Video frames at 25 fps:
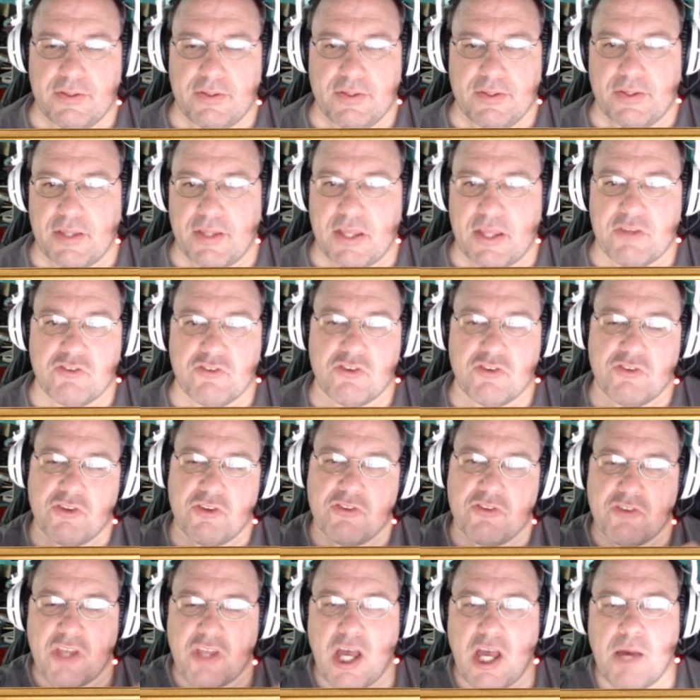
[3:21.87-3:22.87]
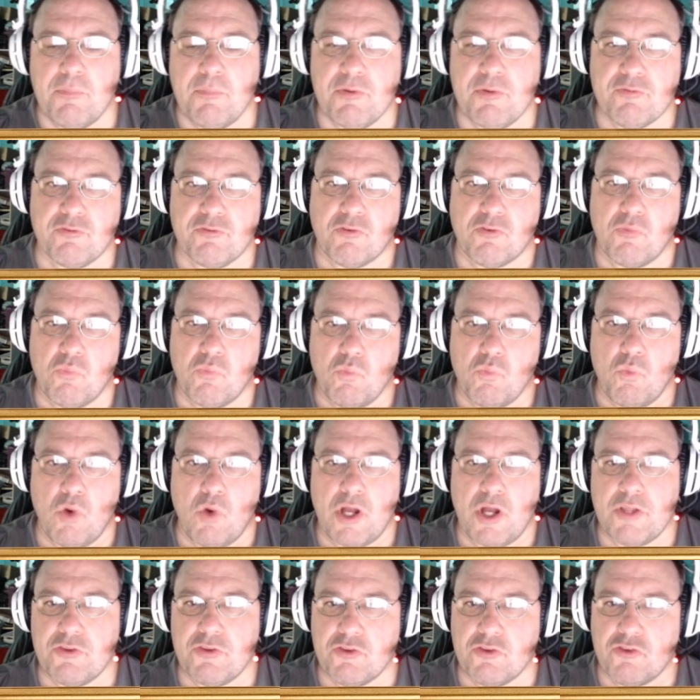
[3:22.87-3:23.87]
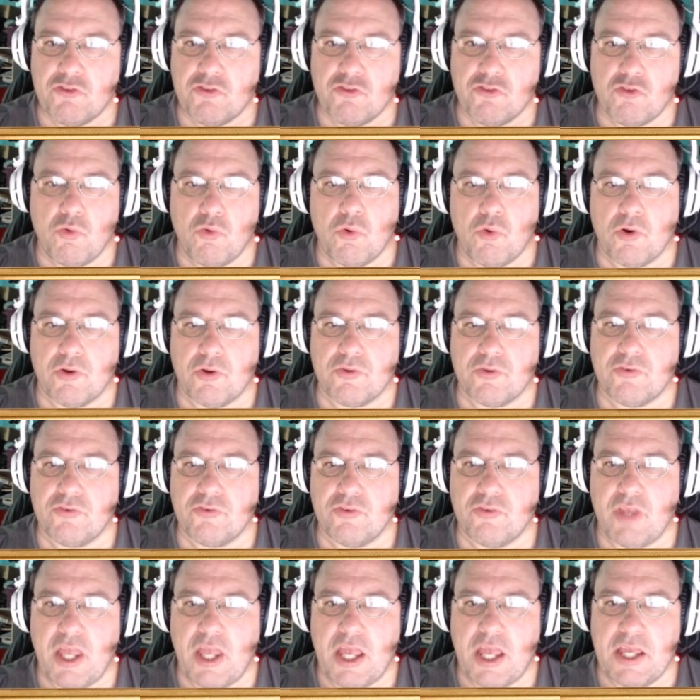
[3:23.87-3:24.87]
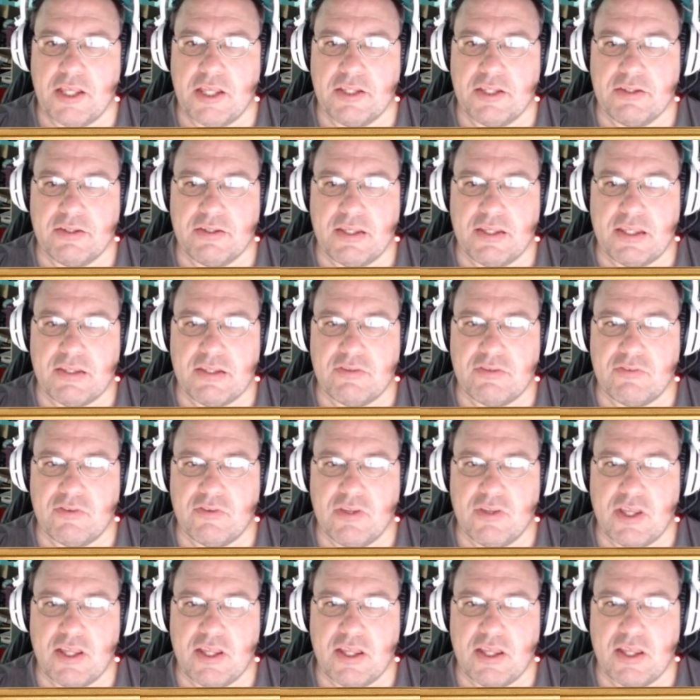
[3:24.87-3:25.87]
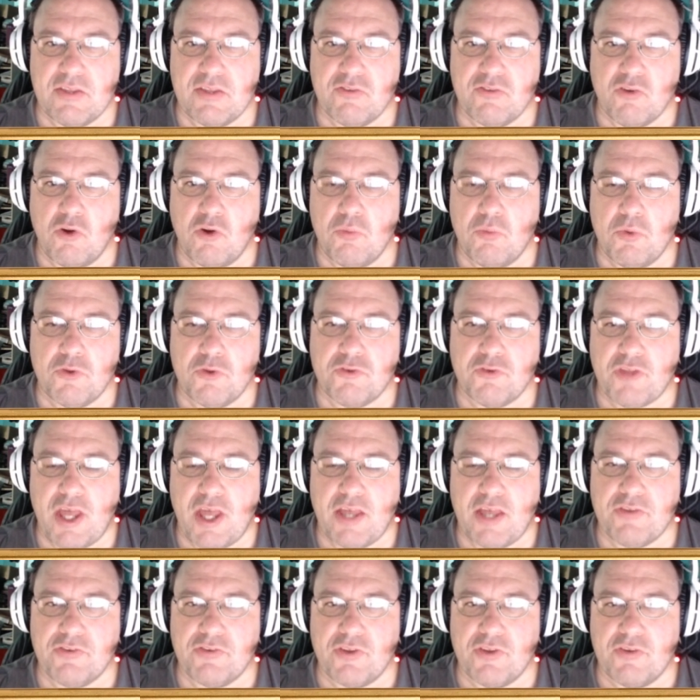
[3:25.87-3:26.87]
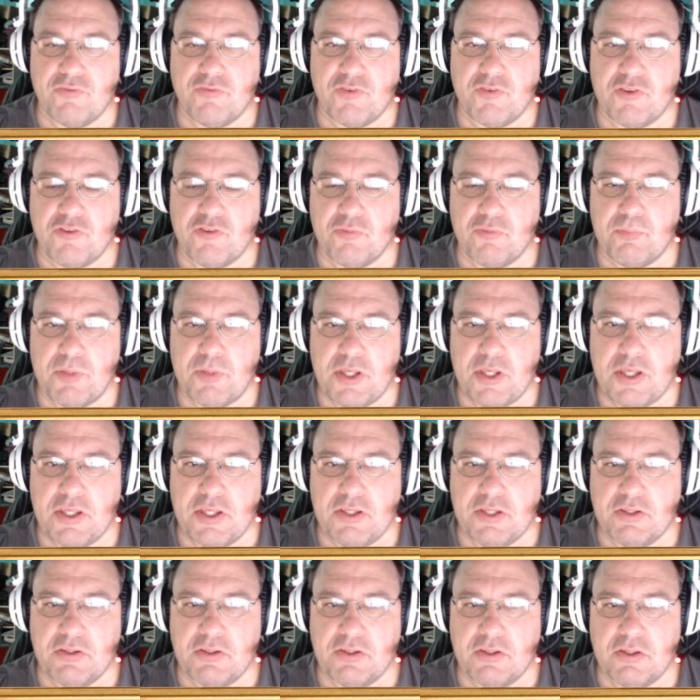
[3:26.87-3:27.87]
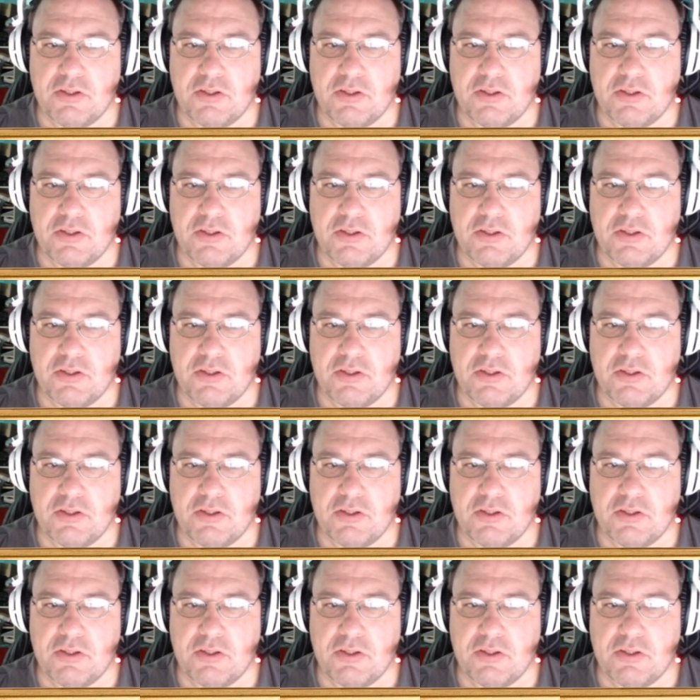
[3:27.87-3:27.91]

it's just it's coming from one source and it, it it's almost as if it's being